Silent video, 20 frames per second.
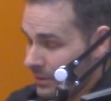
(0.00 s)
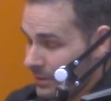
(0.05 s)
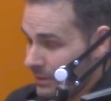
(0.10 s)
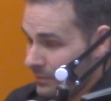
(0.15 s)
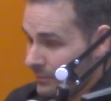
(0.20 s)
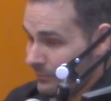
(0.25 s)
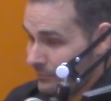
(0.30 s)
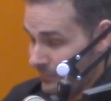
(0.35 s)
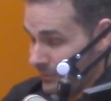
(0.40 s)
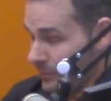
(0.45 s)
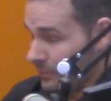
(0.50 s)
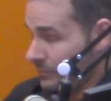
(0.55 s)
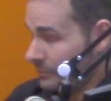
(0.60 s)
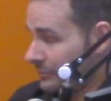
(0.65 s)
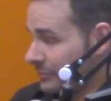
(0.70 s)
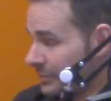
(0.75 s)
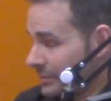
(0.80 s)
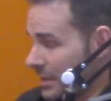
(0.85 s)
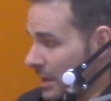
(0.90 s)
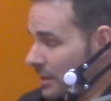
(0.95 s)

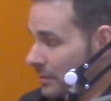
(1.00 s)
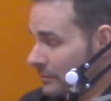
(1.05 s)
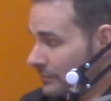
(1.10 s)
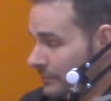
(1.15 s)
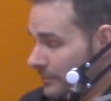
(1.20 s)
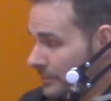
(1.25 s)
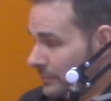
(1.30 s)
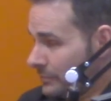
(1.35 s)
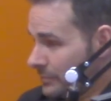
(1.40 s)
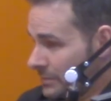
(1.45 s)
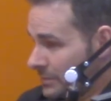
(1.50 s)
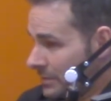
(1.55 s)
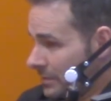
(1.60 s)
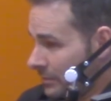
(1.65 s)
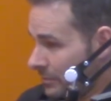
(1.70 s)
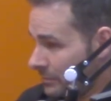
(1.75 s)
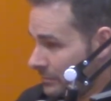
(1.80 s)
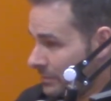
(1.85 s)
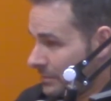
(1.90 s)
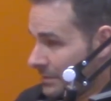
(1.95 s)
film photography was
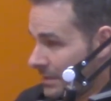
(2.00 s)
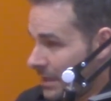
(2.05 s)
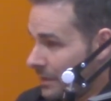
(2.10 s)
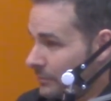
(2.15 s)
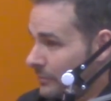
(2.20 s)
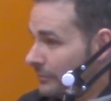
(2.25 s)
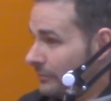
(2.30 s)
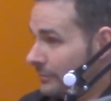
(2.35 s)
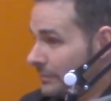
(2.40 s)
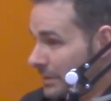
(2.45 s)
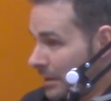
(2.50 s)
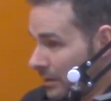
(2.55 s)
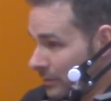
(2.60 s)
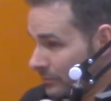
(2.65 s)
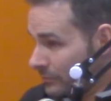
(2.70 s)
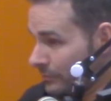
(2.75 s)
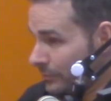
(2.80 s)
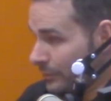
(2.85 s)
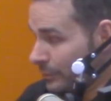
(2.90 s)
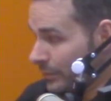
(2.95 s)
the only type of
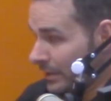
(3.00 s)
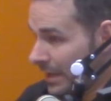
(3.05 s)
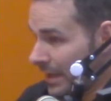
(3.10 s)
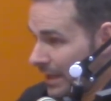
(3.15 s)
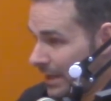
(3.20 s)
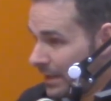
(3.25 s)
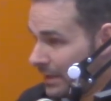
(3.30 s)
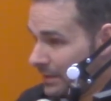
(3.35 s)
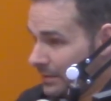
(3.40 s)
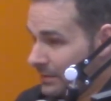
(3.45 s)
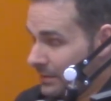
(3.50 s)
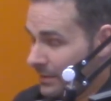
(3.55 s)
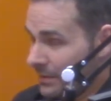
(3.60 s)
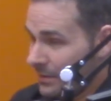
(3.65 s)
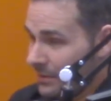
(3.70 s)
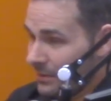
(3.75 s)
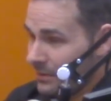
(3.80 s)
photography we had,